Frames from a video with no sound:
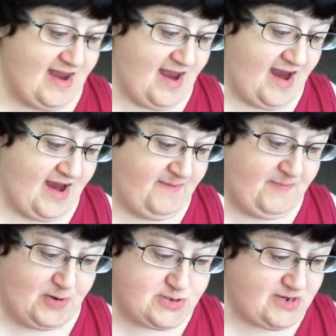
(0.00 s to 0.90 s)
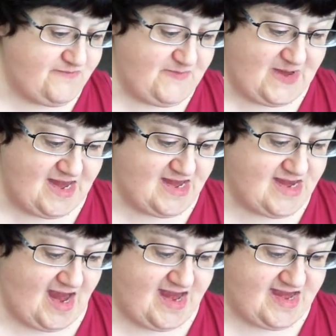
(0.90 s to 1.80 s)
I budgeted for
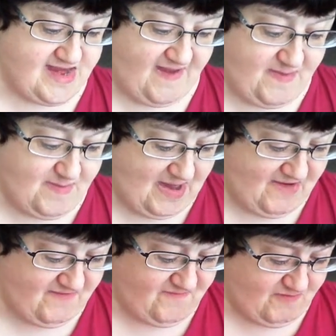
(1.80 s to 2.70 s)
this. I saved the money up.